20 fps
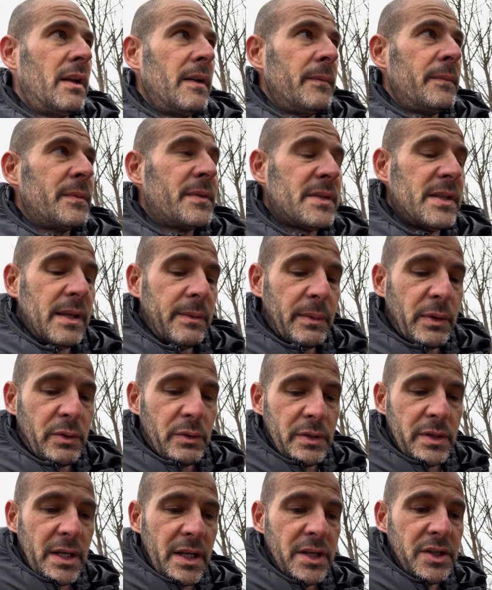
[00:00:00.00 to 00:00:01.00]
semen
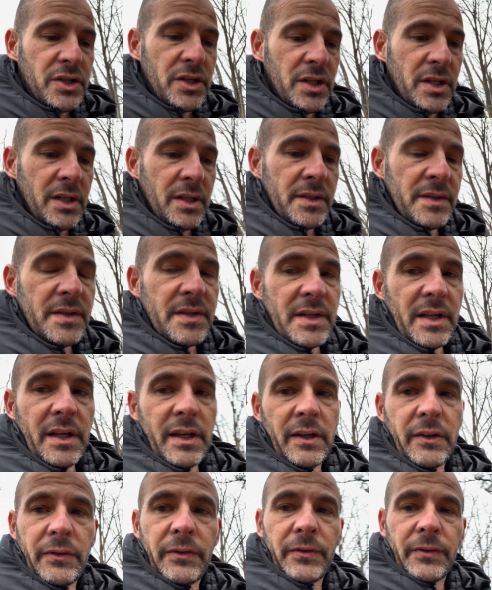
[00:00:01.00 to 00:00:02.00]
retention and
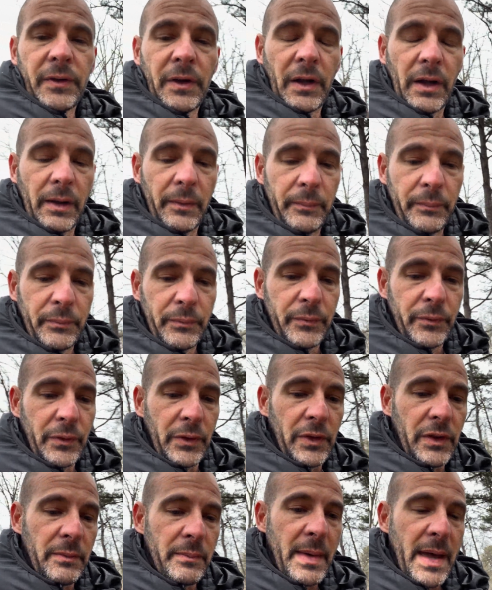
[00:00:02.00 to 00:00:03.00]
stuff for
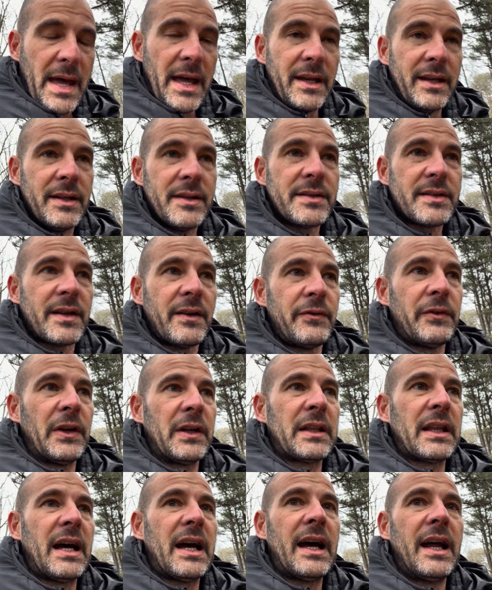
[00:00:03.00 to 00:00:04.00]
the men and stuff like
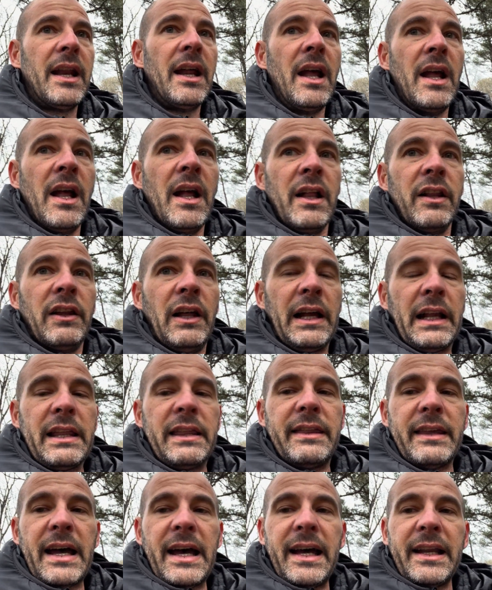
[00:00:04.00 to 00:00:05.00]
that. Like
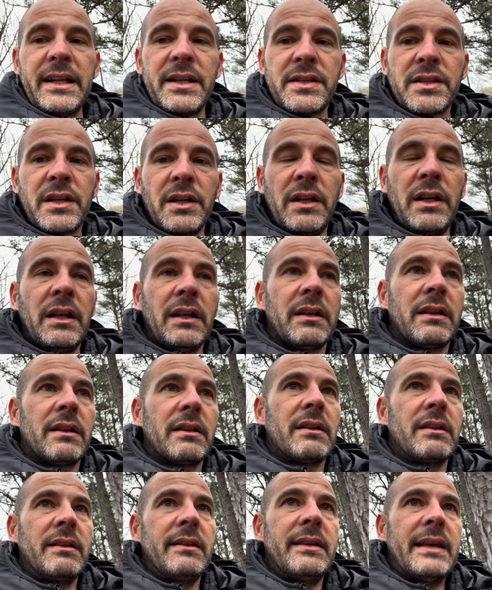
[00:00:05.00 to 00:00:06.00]
that is gonna
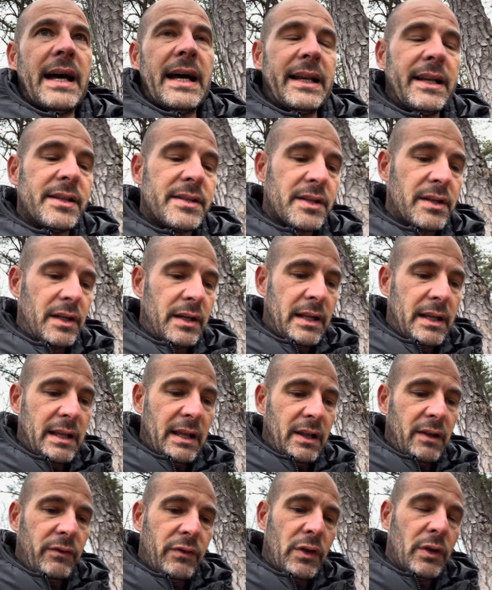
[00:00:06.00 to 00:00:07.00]

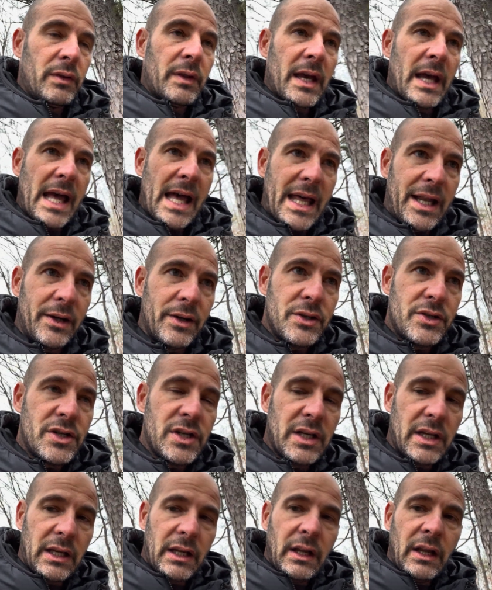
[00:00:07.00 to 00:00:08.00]
give you the
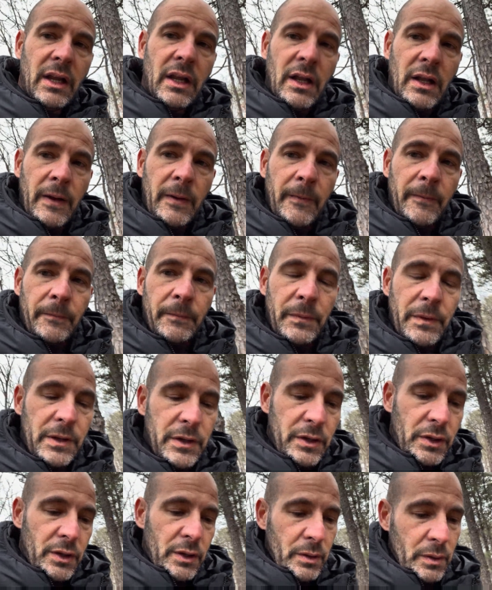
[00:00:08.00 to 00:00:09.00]
energy.
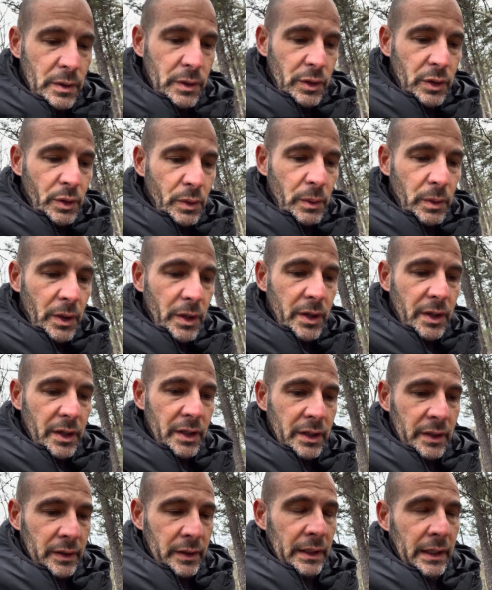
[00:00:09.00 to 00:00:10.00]
You are
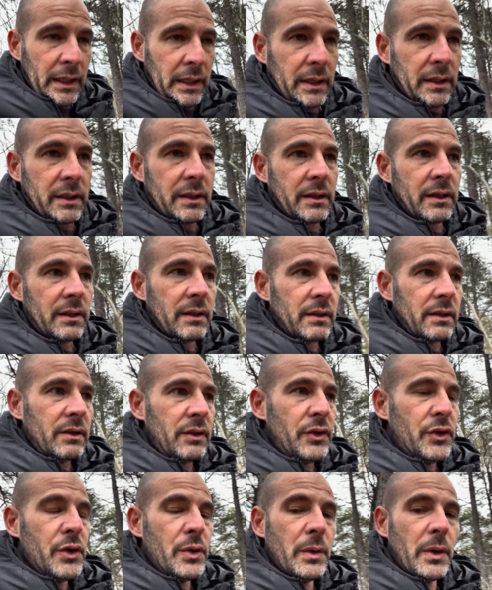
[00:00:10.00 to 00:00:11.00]

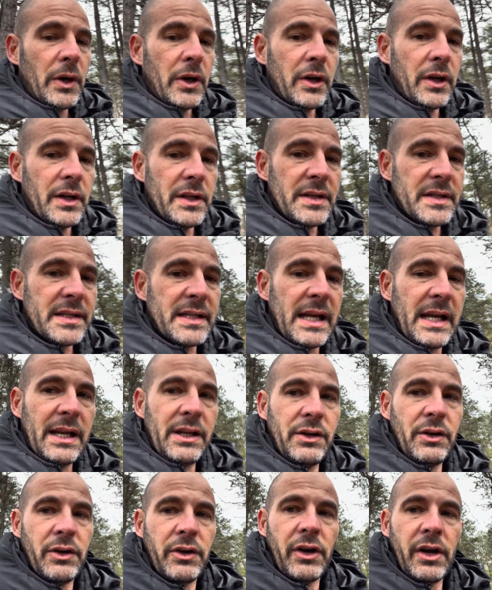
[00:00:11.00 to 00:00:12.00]
gonna stand
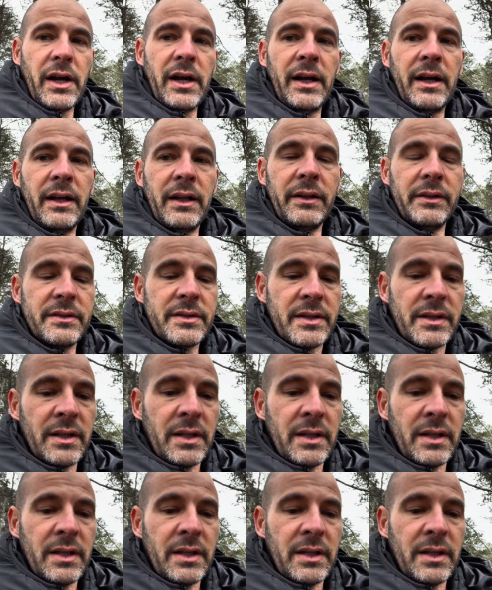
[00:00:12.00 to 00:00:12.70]
your ground.